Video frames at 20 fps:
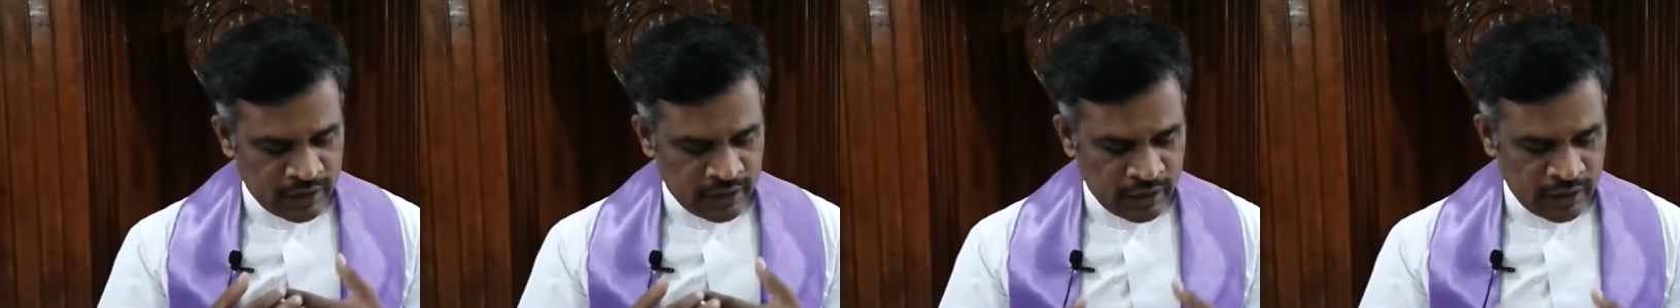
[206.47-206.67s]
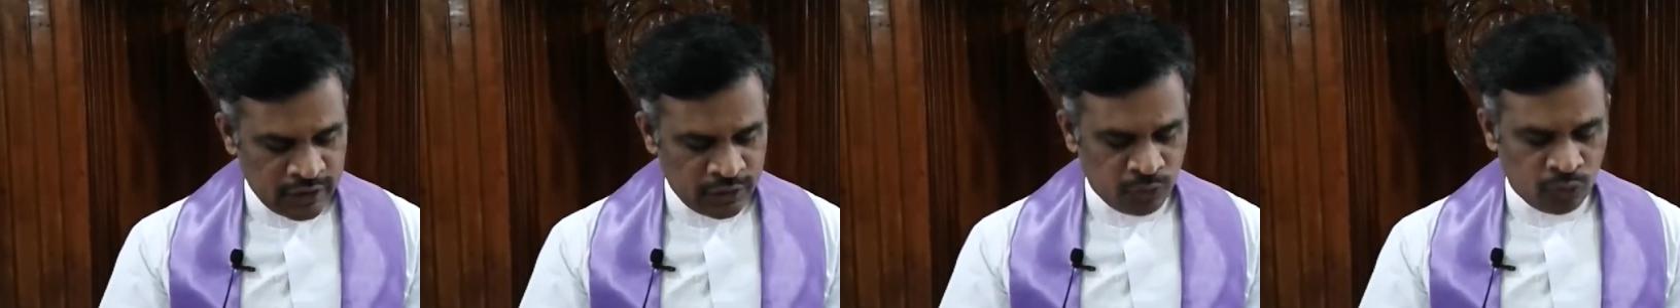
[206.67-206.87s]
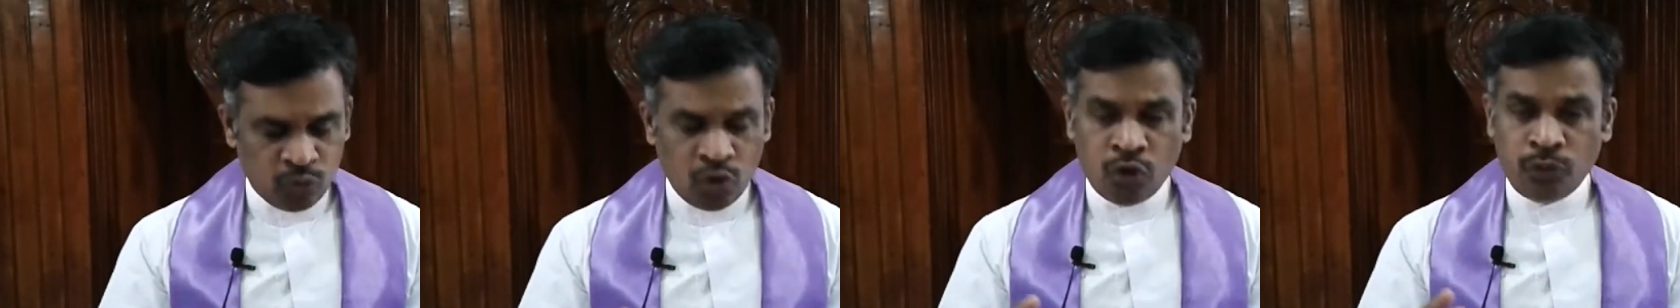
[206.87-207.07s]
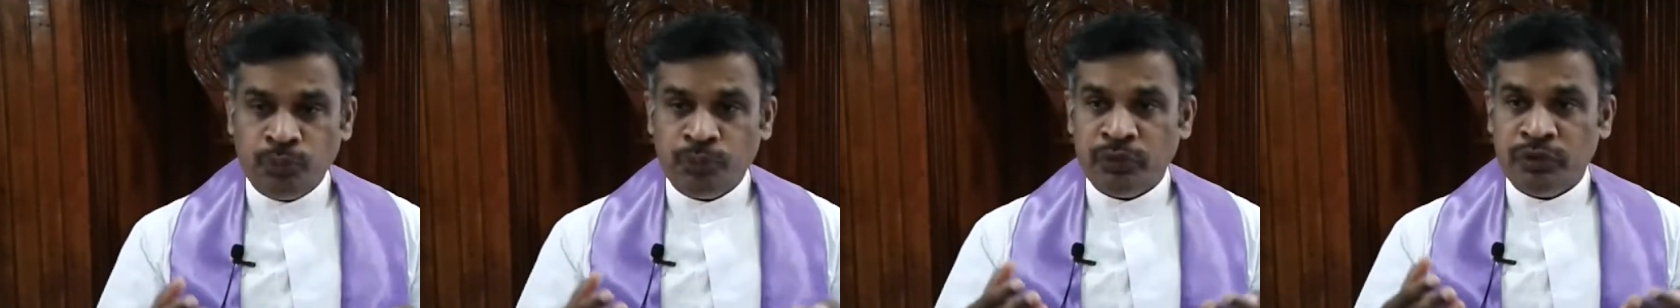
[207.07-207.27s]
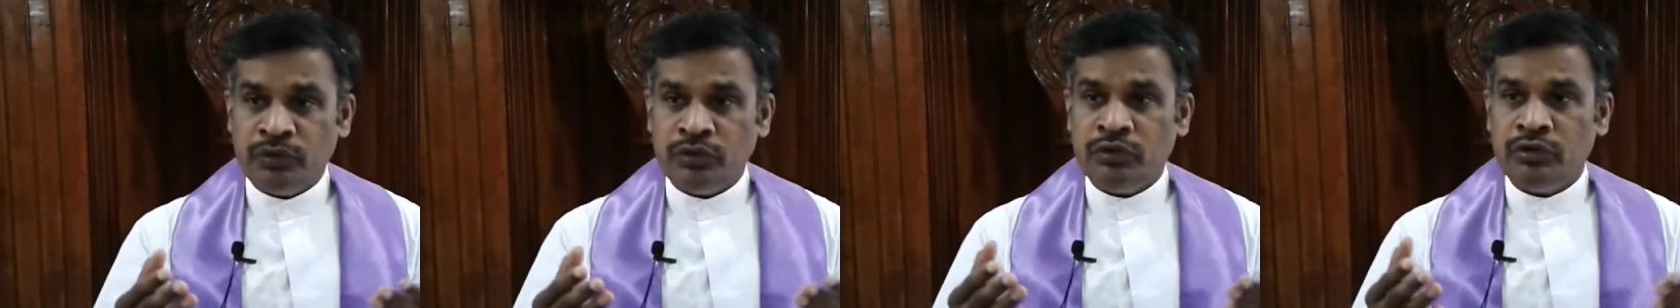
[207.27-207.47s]
and
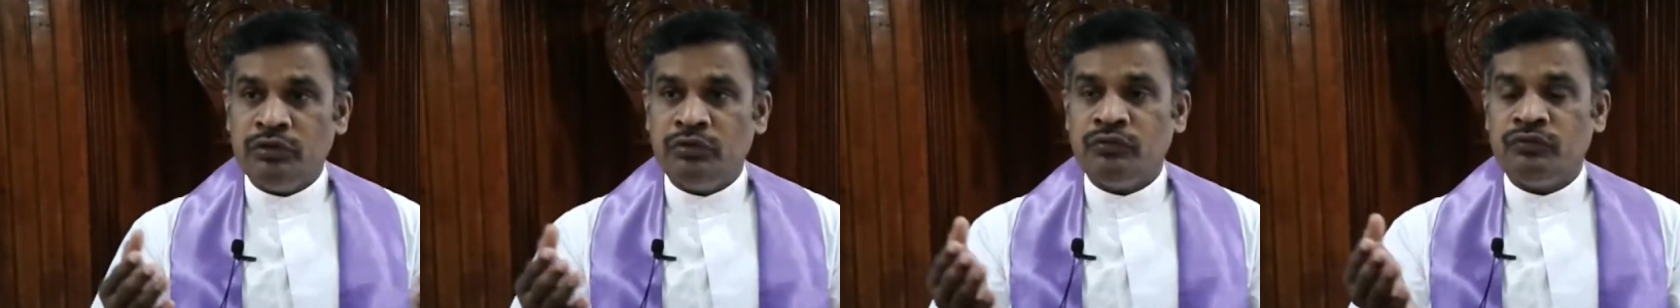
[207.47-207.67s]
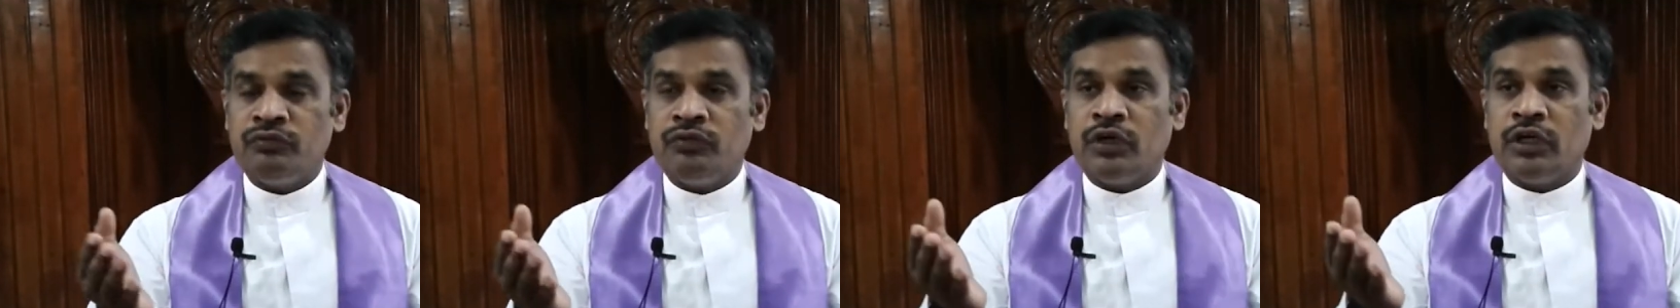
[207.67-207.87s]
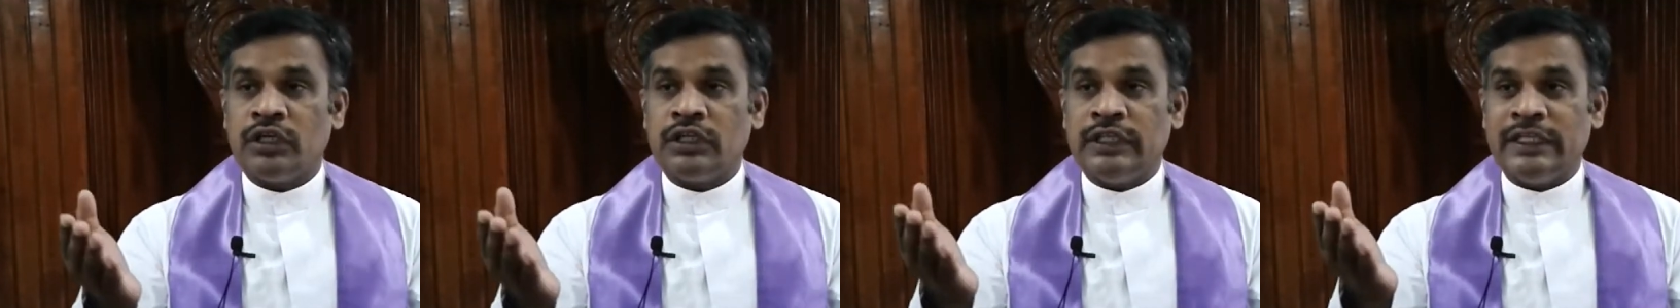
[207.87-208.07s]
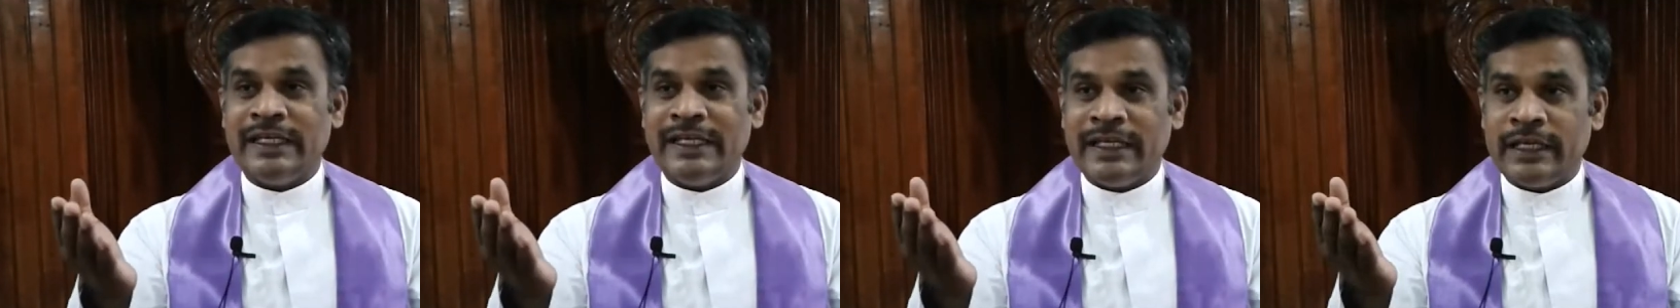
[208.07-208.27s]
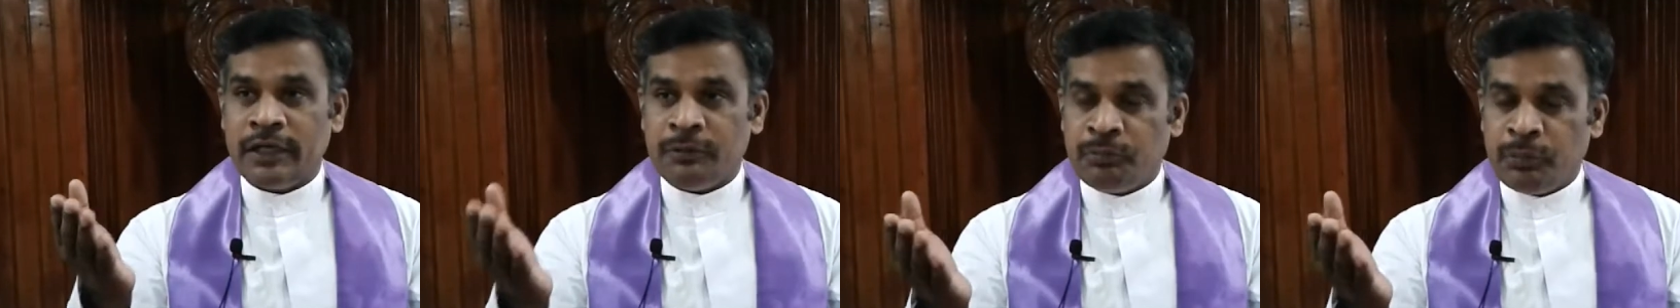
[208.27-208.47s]
open for the
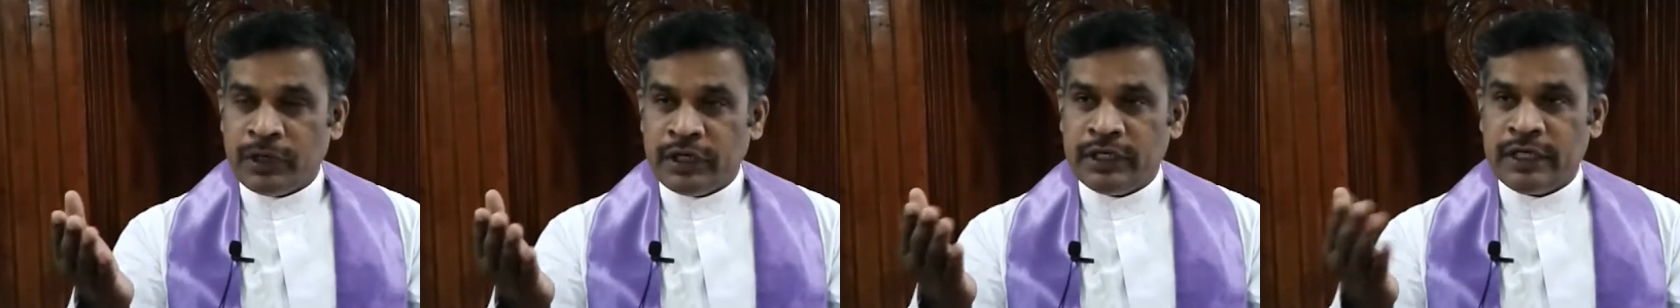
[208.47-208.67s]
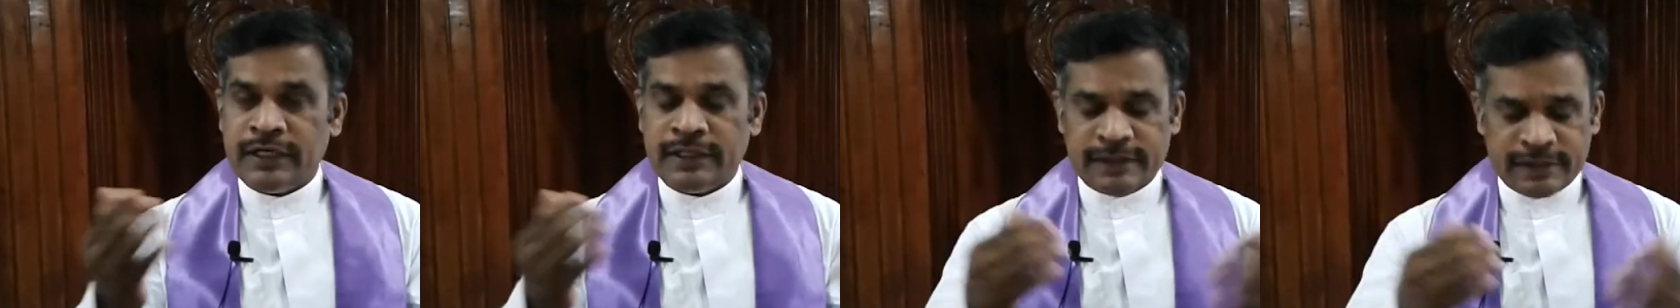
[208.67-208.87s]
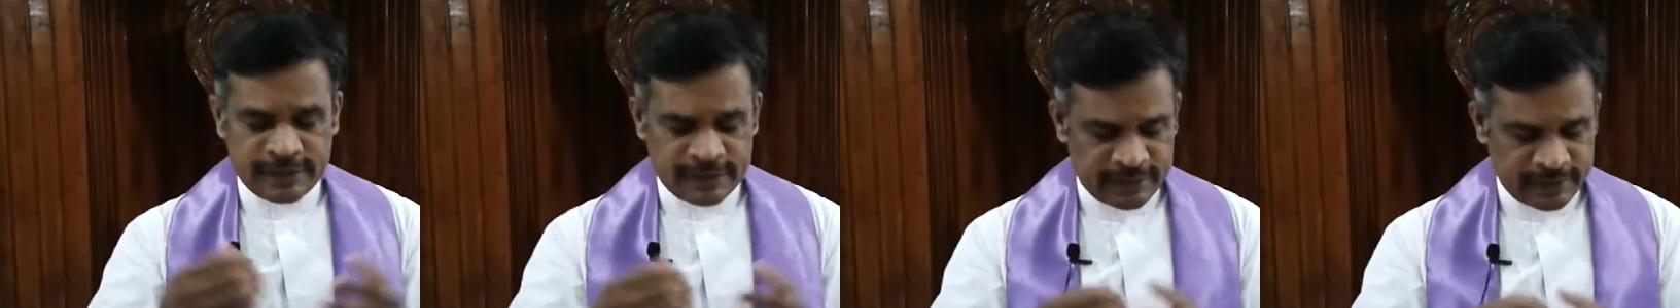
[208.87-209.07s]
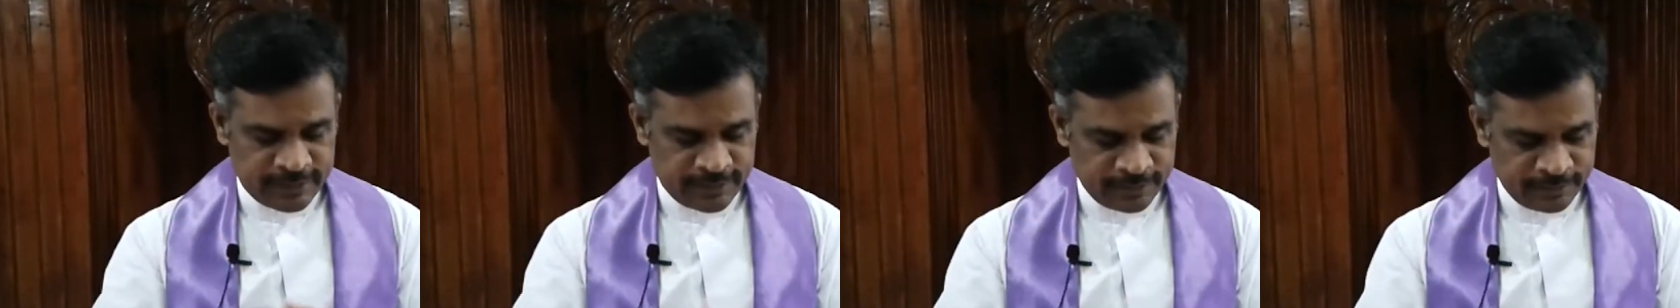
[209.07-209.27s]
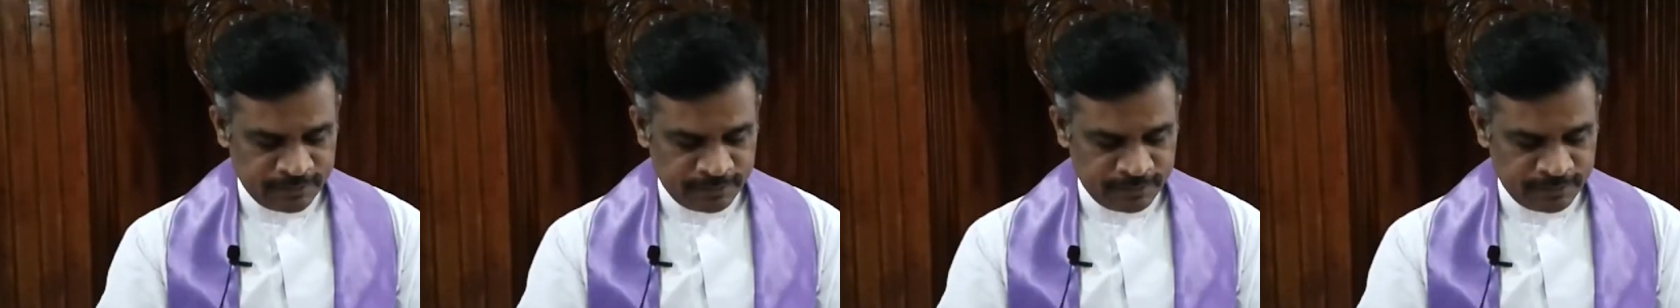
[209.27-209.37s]
repentance?